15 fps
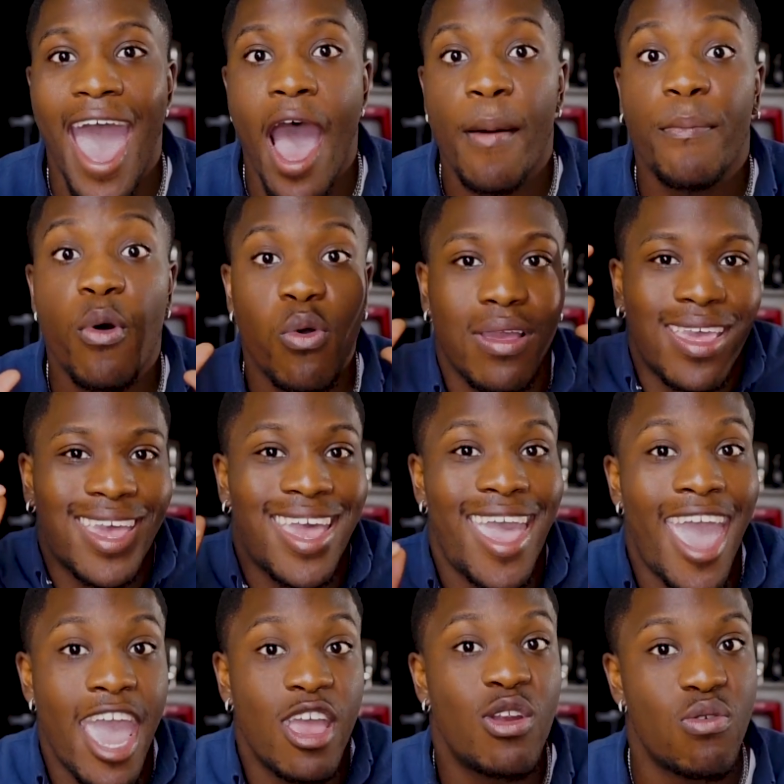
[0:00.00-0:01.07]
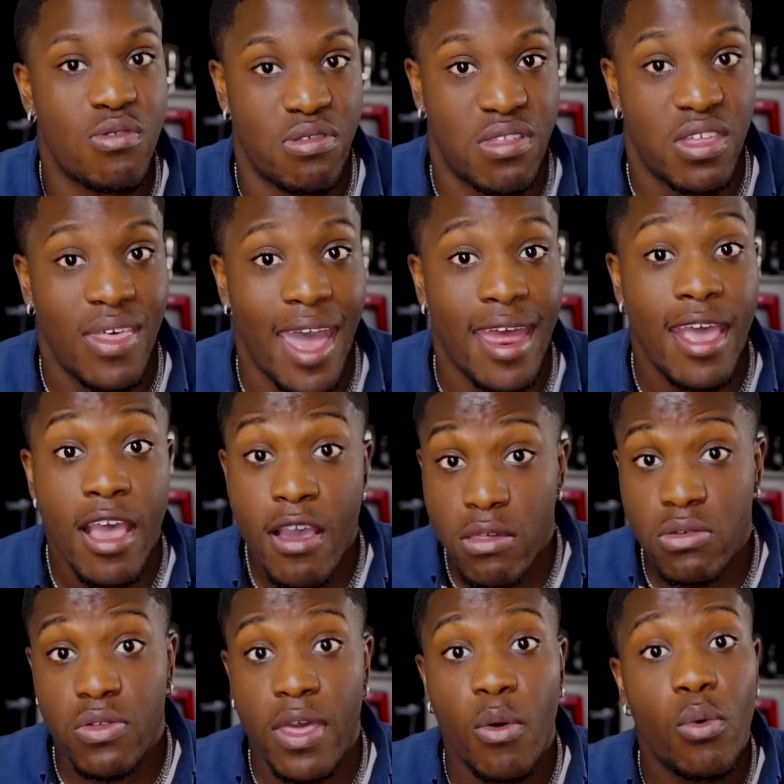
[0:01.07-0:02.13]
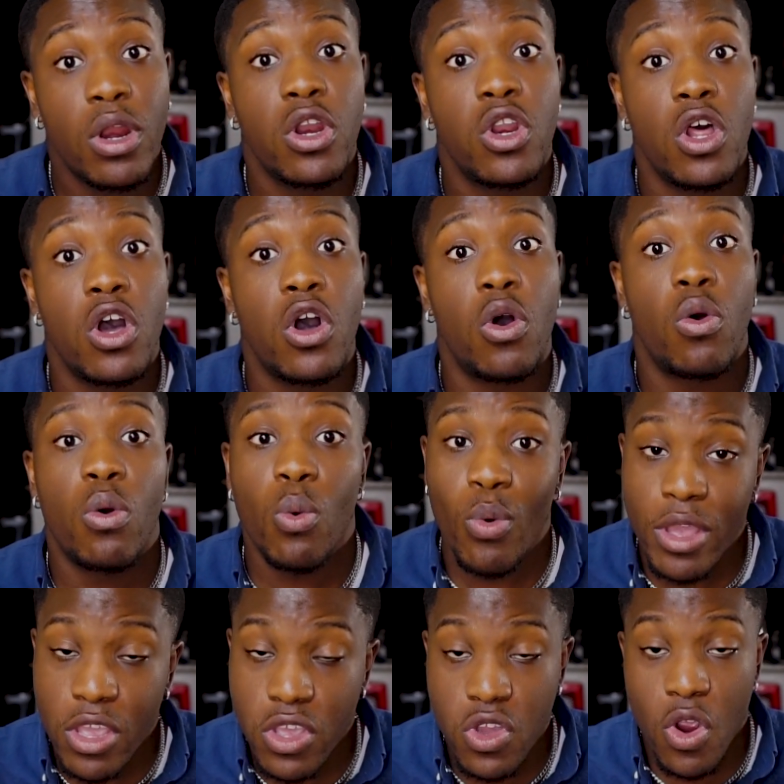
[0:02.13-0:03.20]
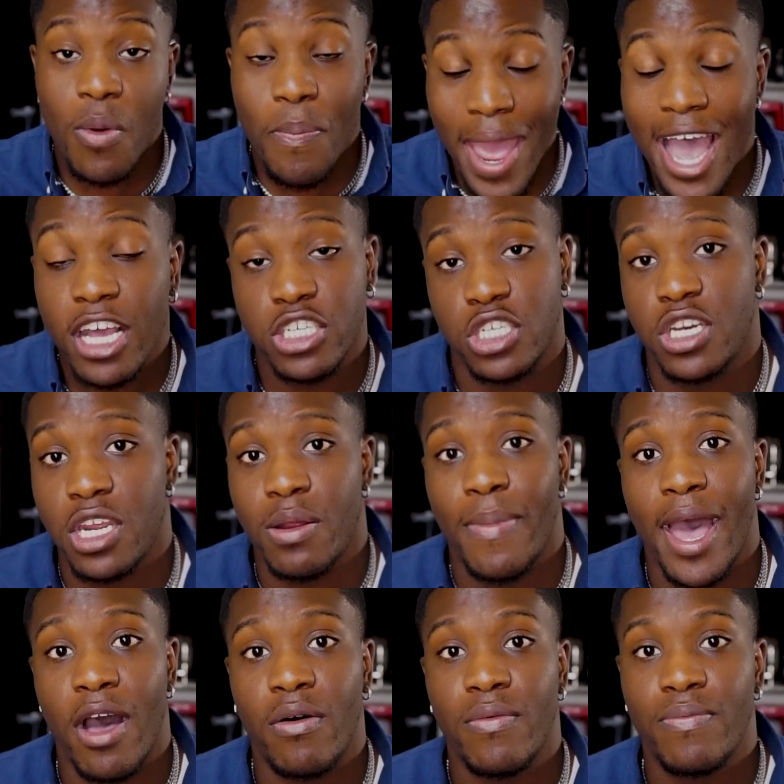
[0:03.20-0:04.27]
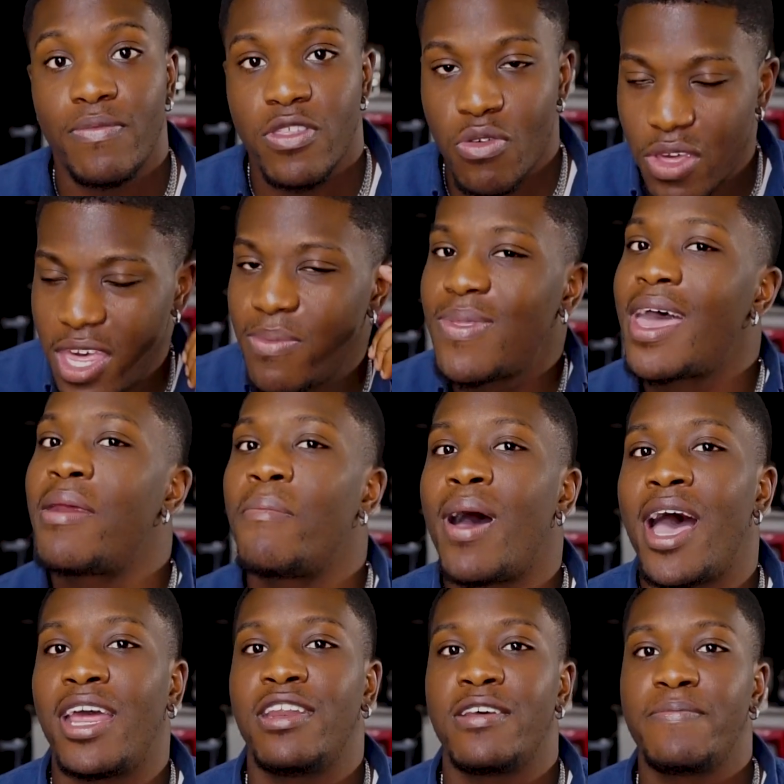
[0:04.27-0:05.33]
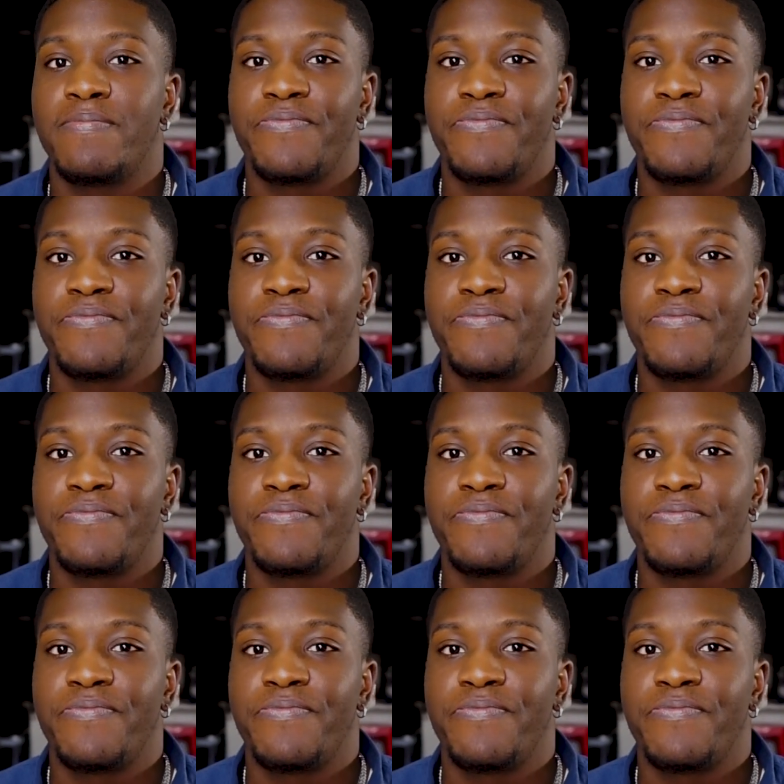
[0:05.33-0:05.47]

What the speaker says: Apple caters to that. So they want to know what you're passionate about. So keep that in mind.